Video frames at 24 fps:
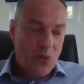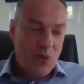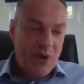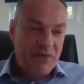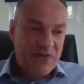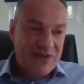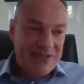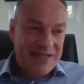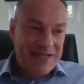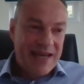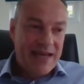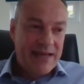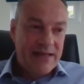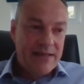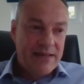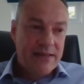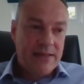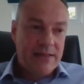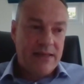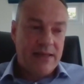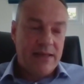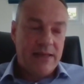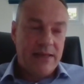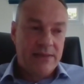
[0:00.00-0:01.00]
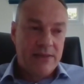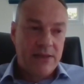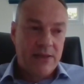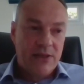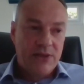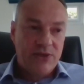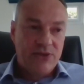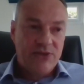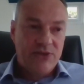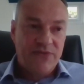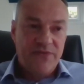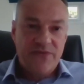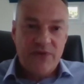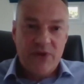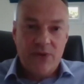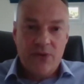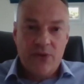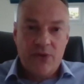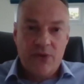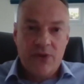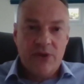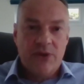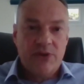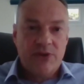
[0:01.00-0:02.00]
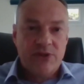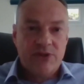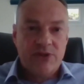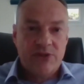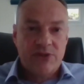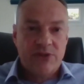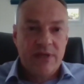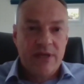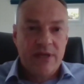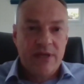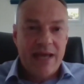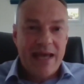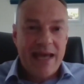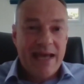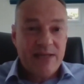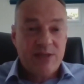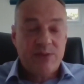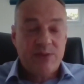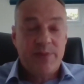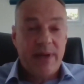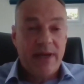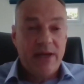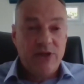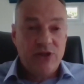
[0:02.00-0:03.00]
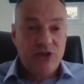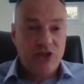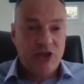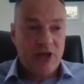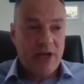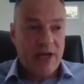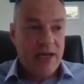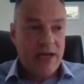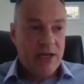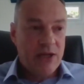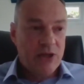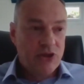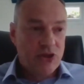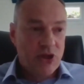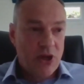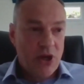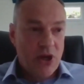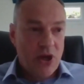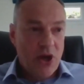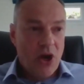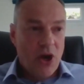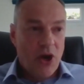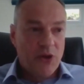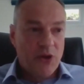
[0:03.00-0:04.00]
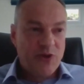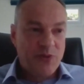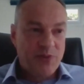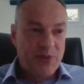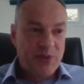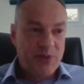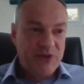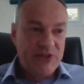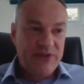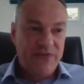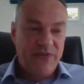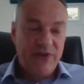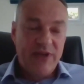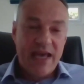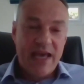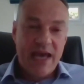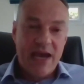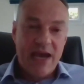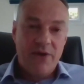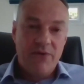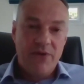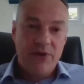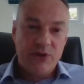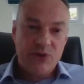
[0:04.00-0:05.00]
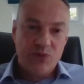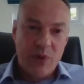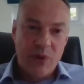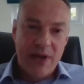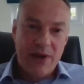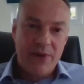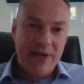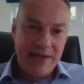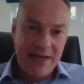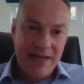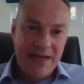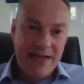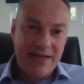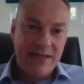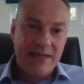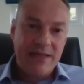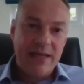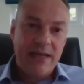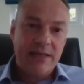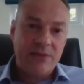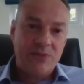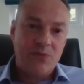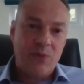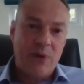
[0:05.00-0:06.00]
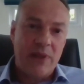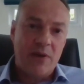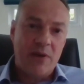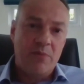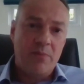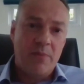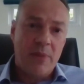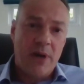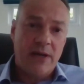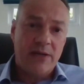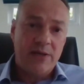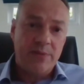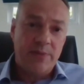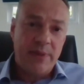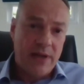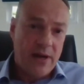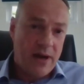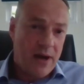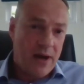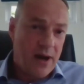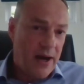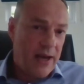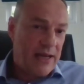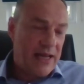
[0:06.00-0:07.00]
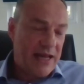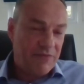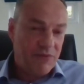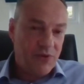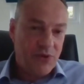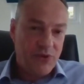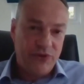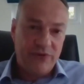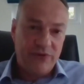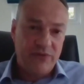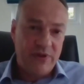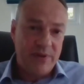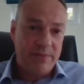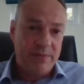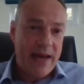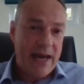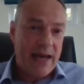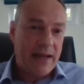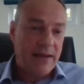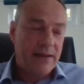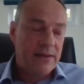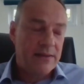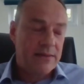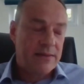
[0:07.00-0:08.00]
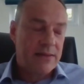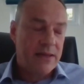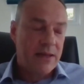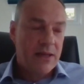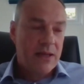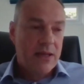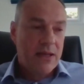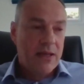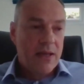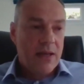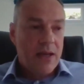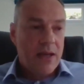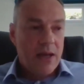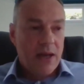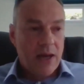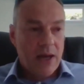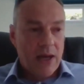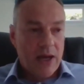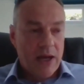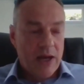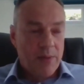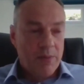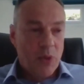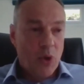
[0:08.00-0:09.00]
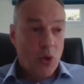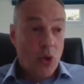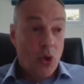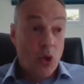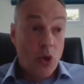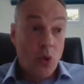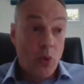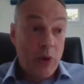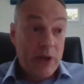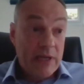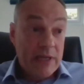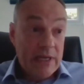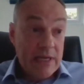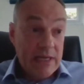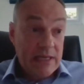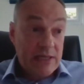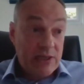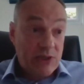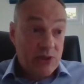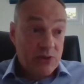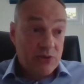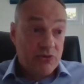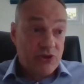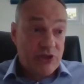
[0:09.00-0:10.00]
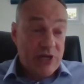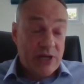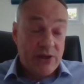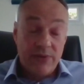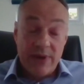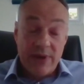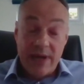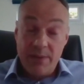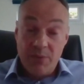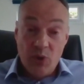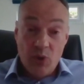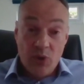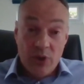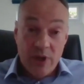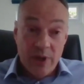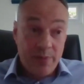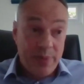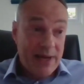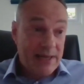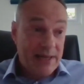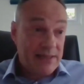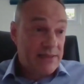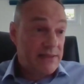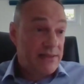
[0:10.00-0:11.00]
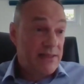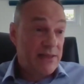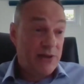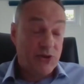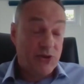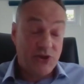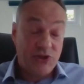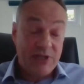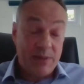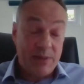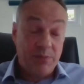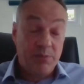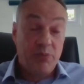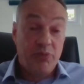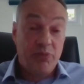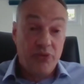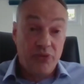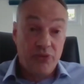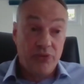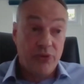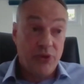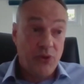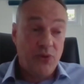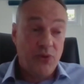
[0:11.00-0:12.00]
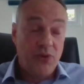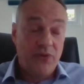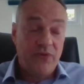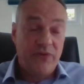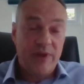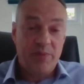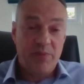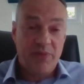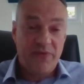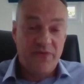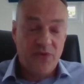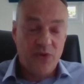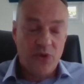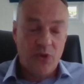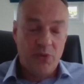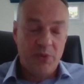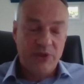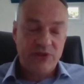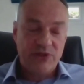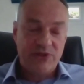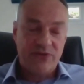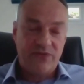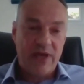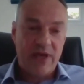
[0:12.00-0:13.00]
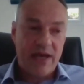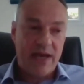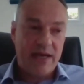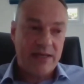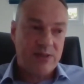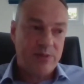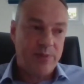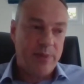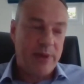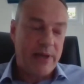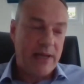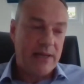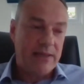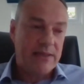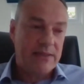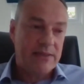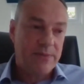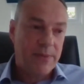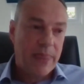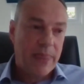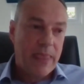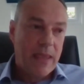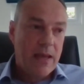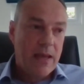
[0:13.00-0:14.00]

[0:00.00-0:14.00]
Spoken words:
we've tended to focus airspace change on specific areas where it needed it, where there might have been a high level of demand, or we needed to generate more capacity, or just improve the performance of the airspace.